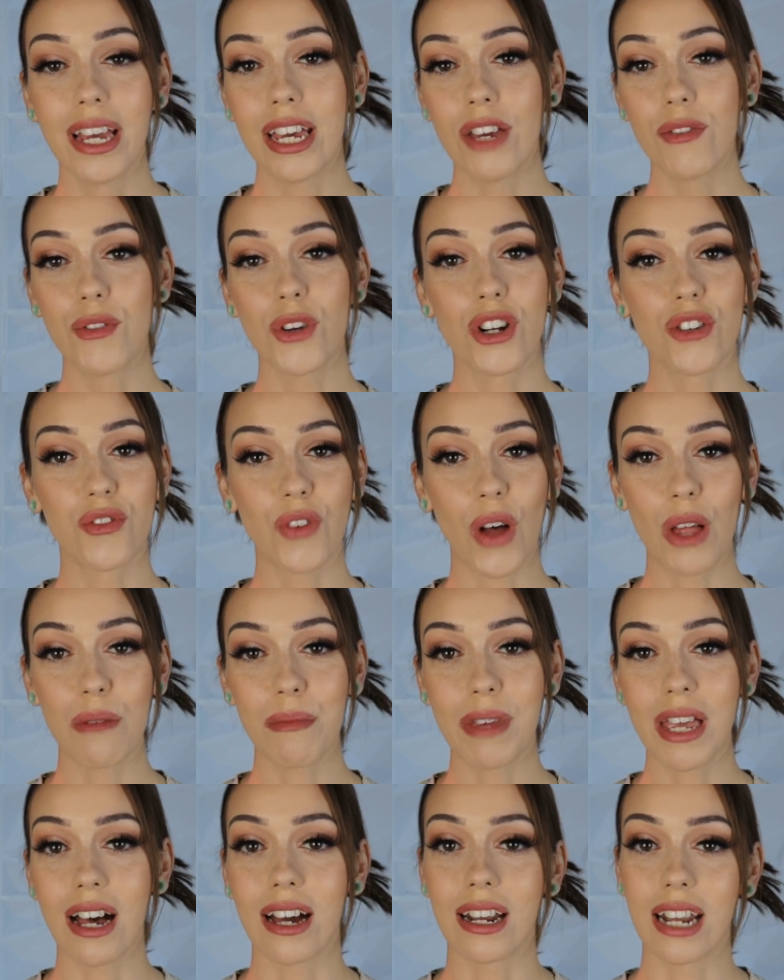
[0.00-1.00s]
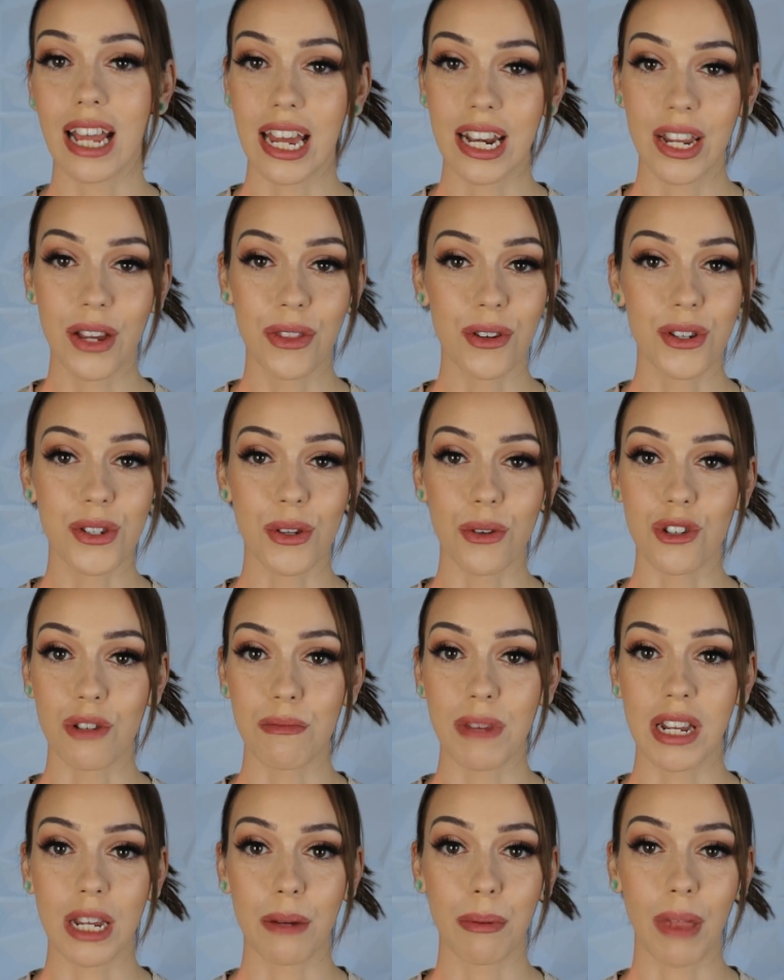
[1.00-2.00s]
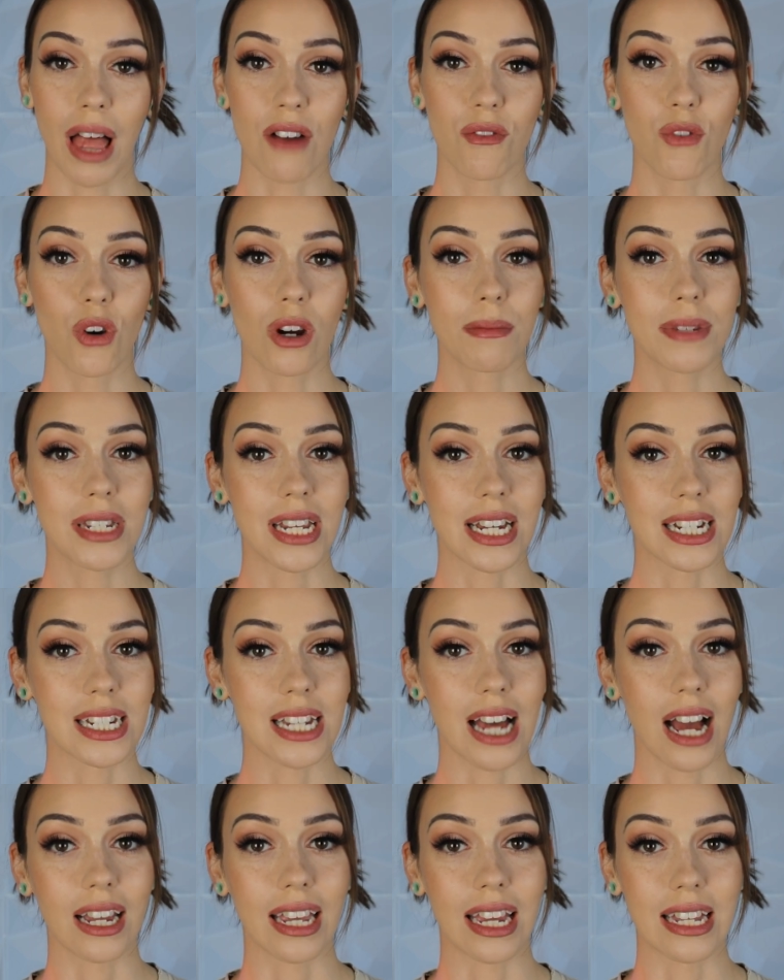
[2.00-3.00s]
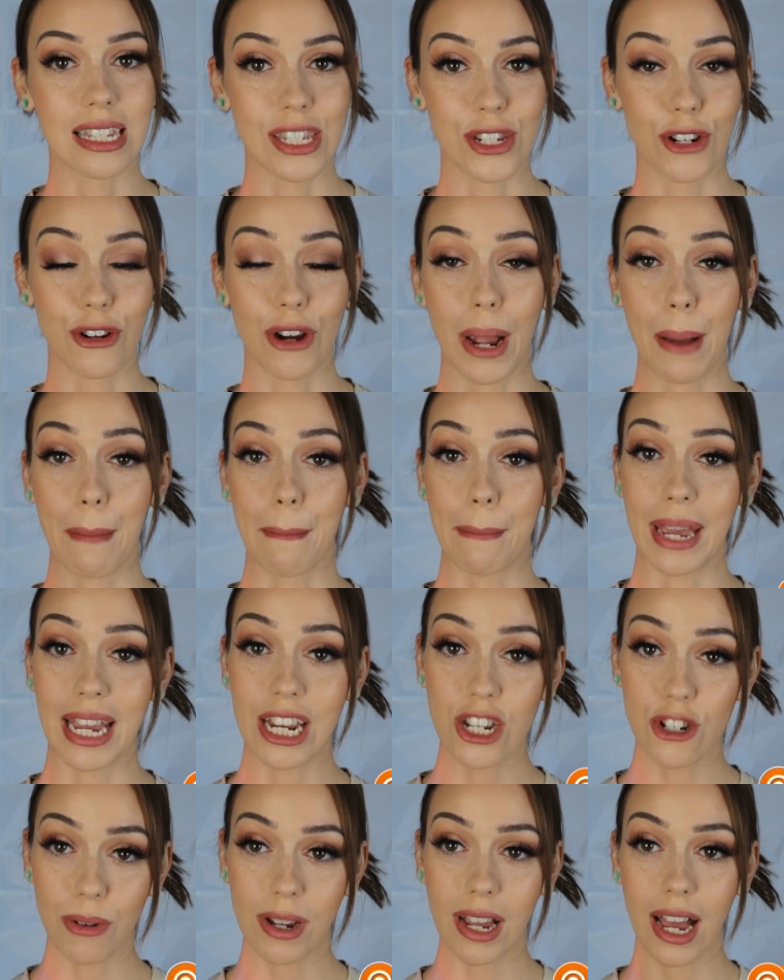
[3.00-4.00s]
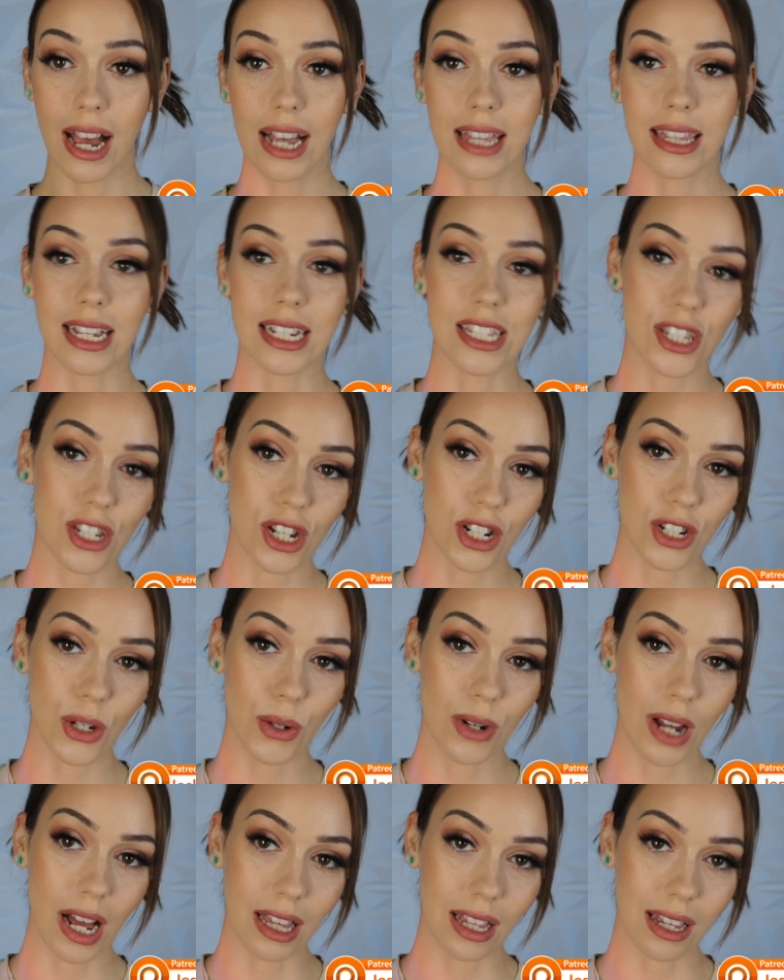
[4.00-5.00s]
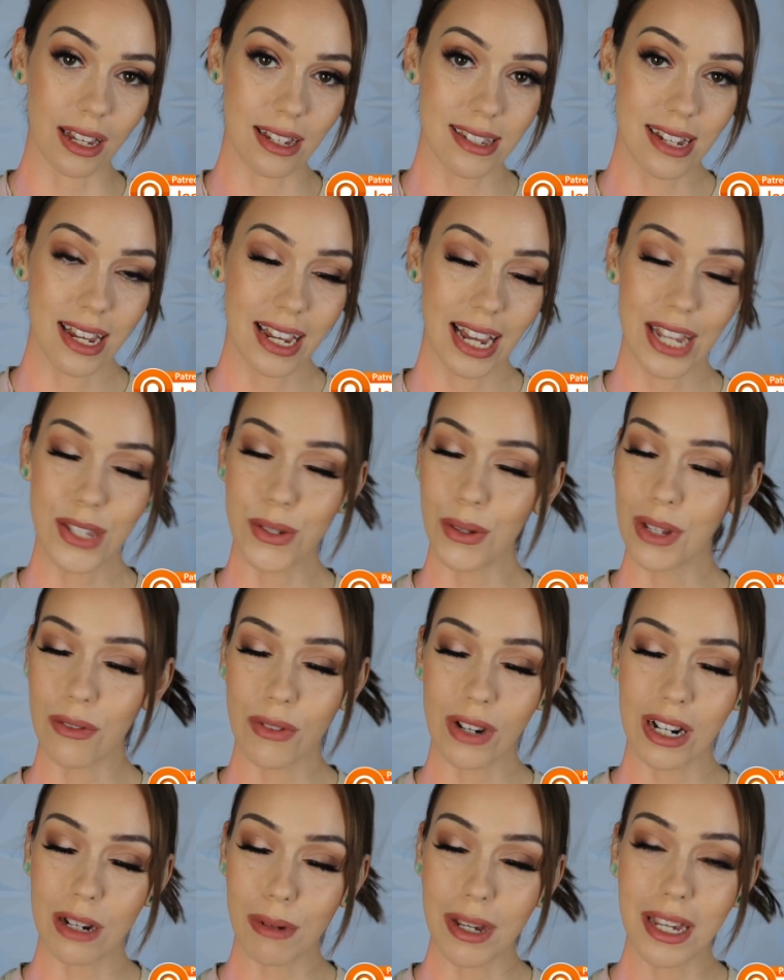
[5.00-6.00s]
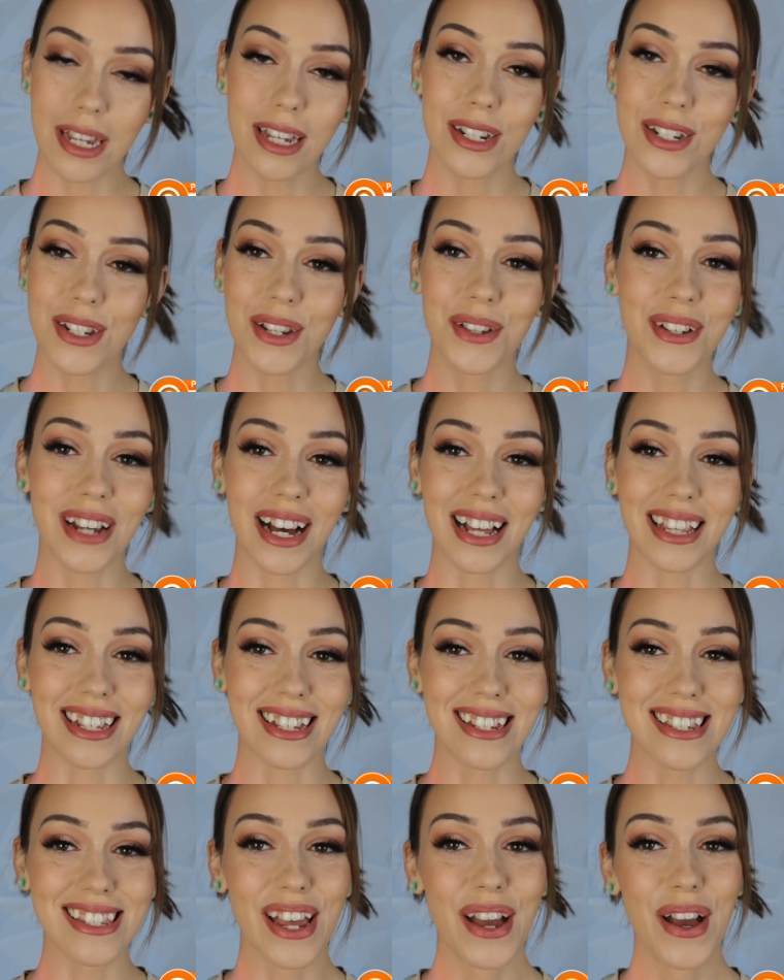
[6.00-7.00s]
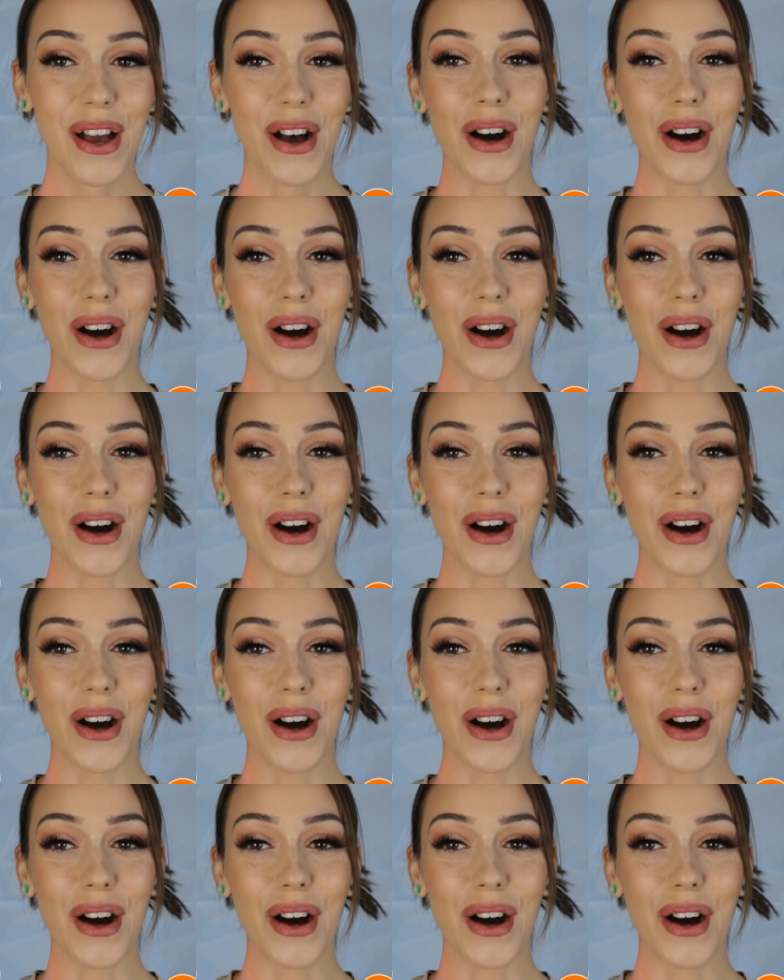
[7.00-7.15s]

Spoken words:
If you want to follow me on any other social media platform, TikTok, Instagram, Patreon, that's $2. It's only ever going to be $2.